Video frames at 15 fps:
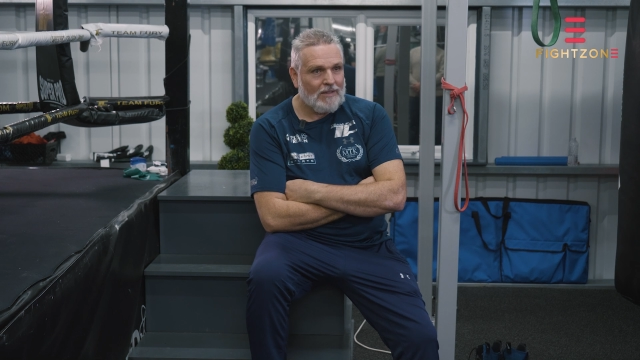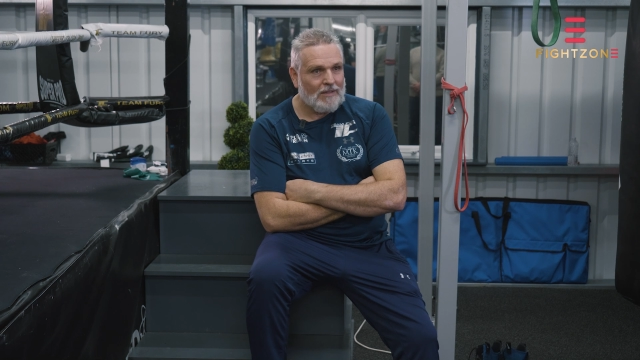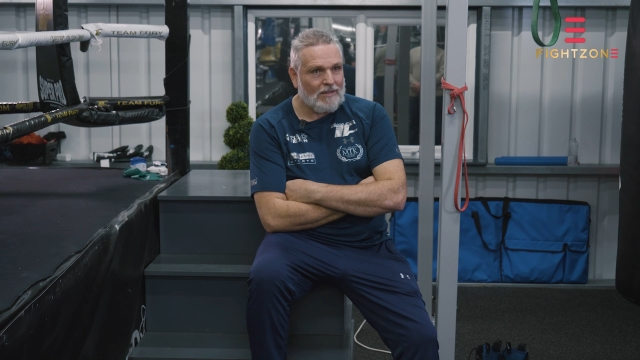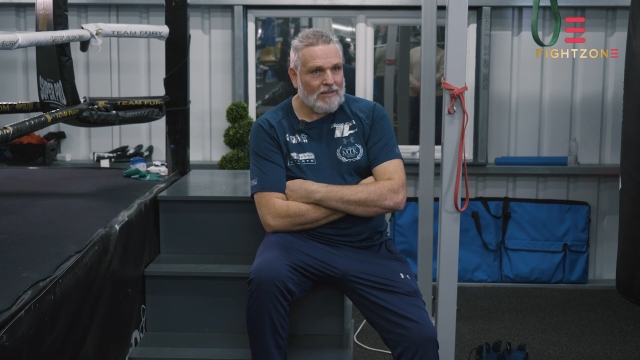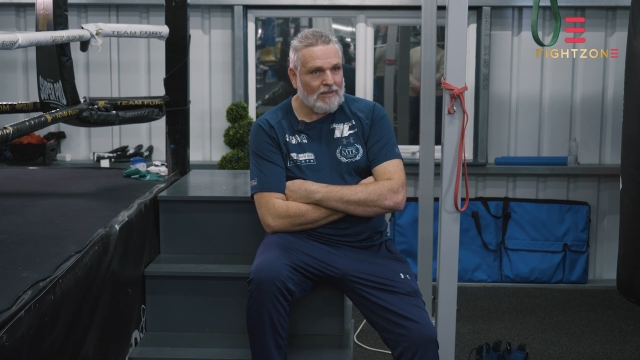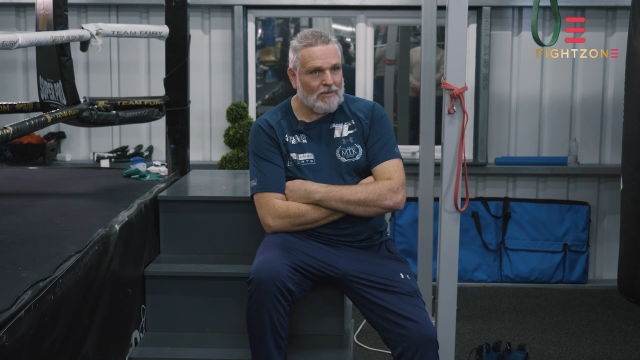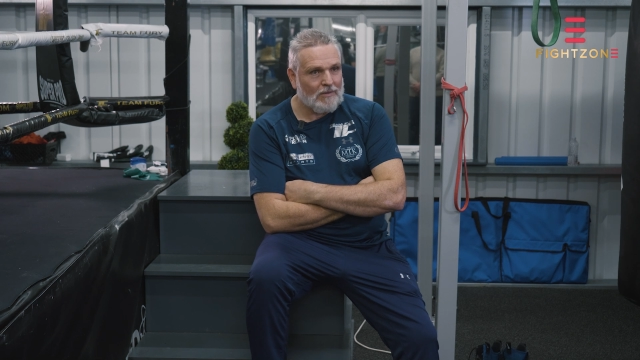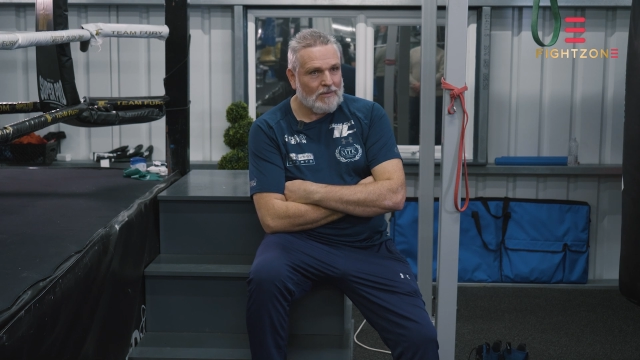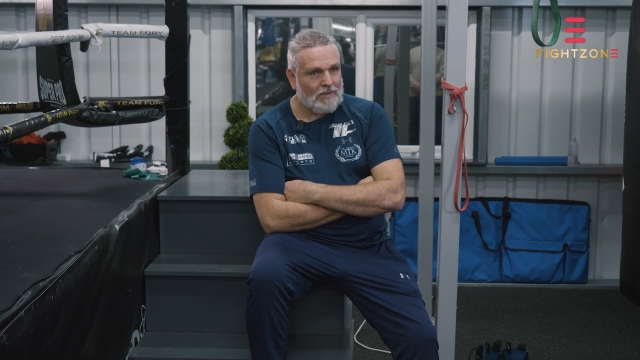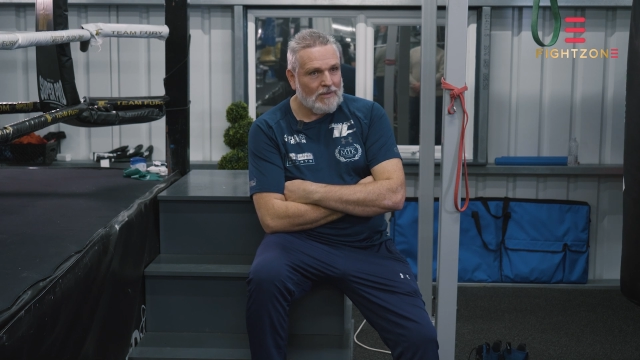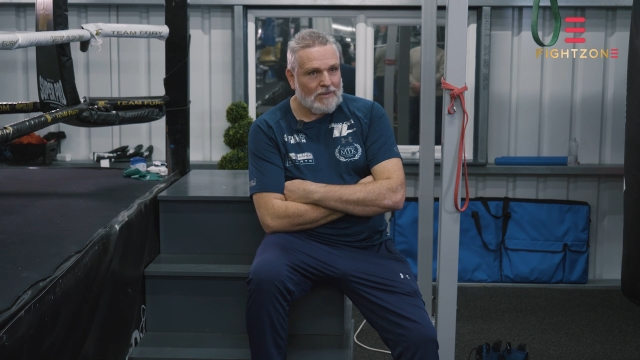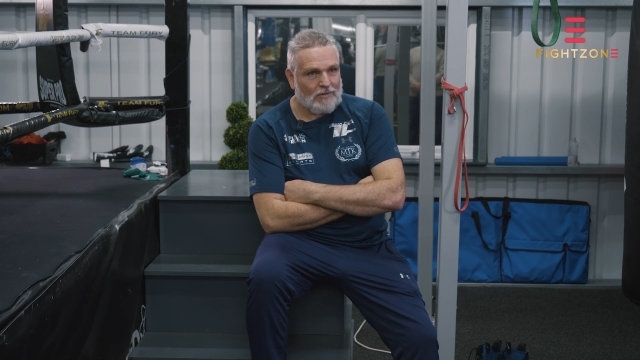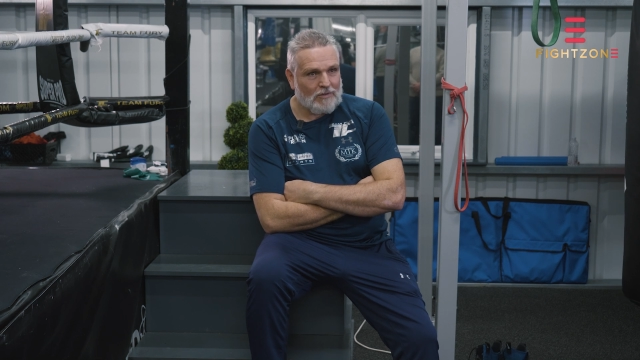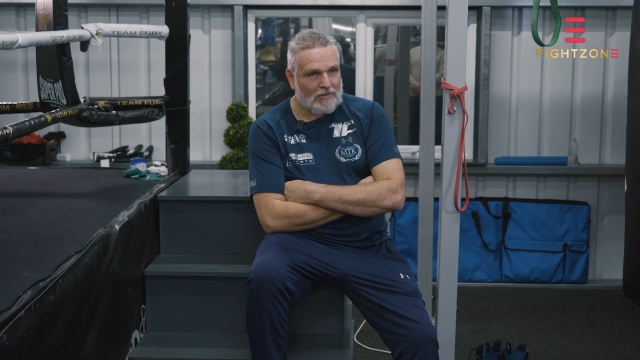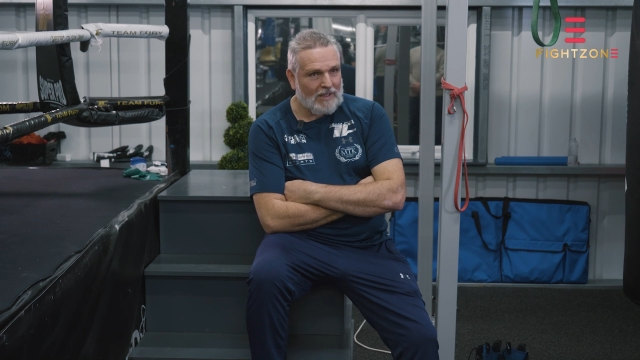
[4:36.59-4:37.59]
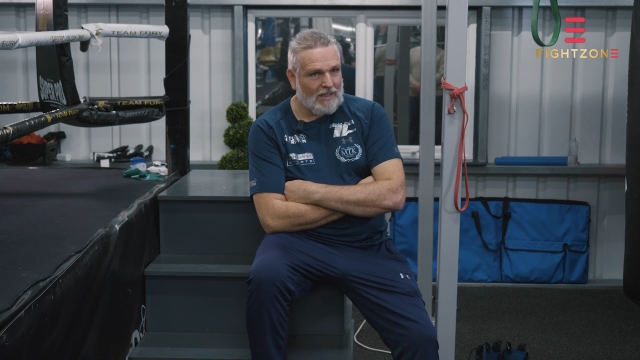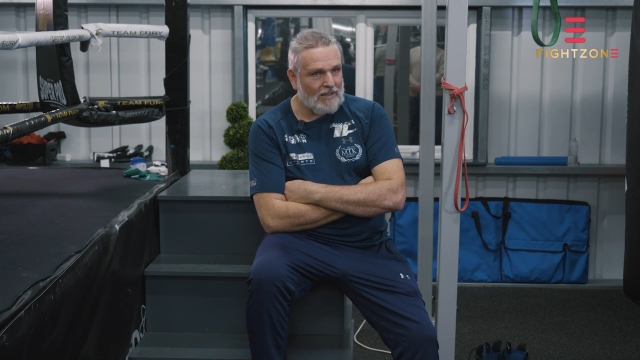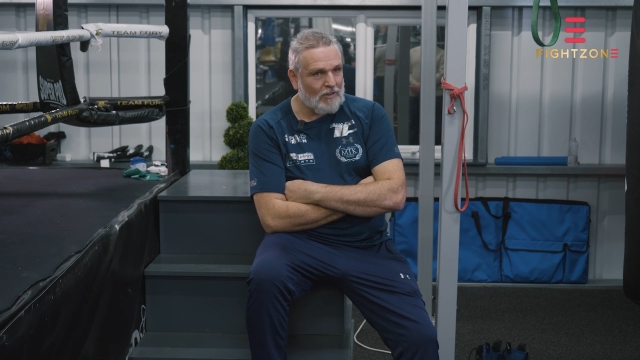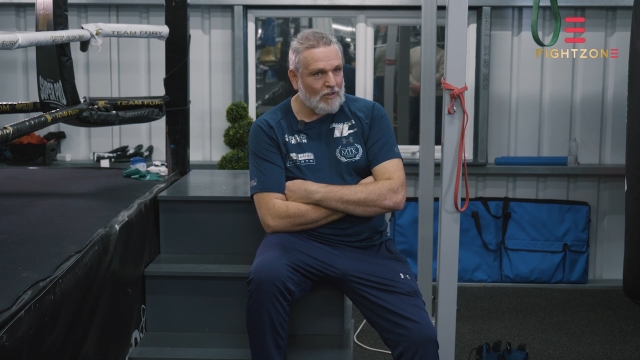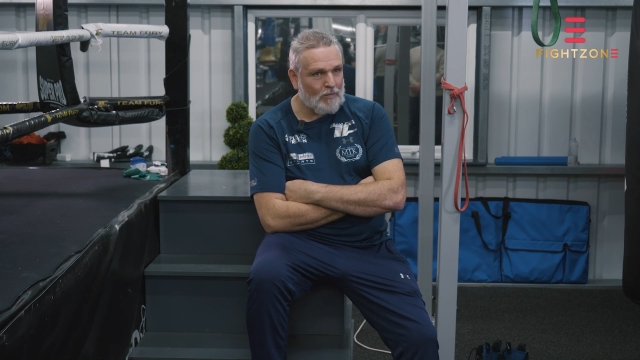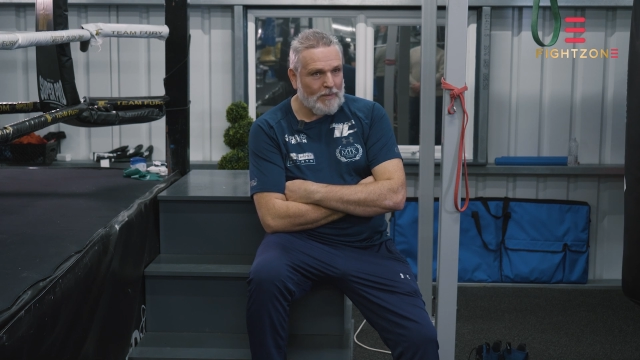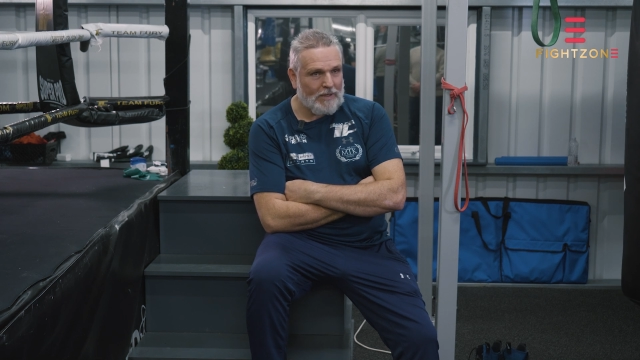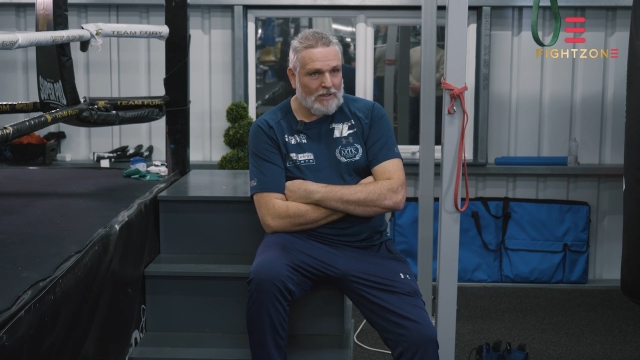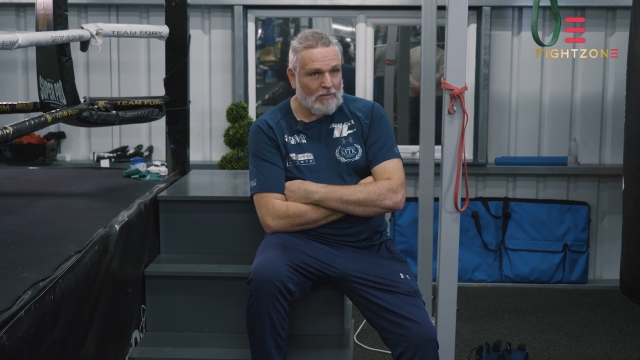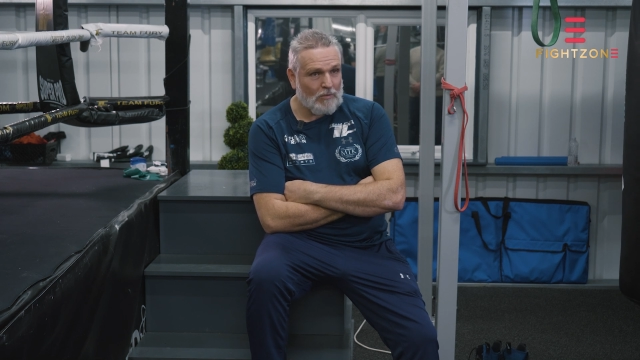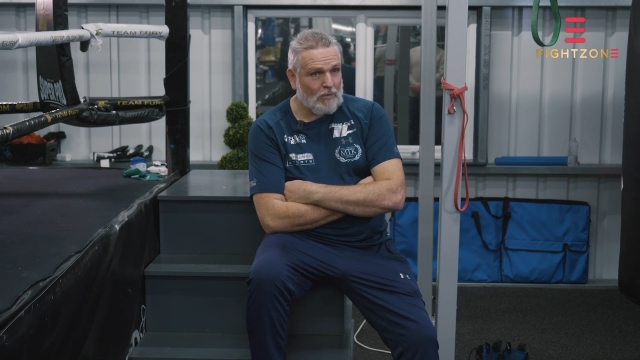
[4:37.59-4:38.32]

you know, just getting the speed up.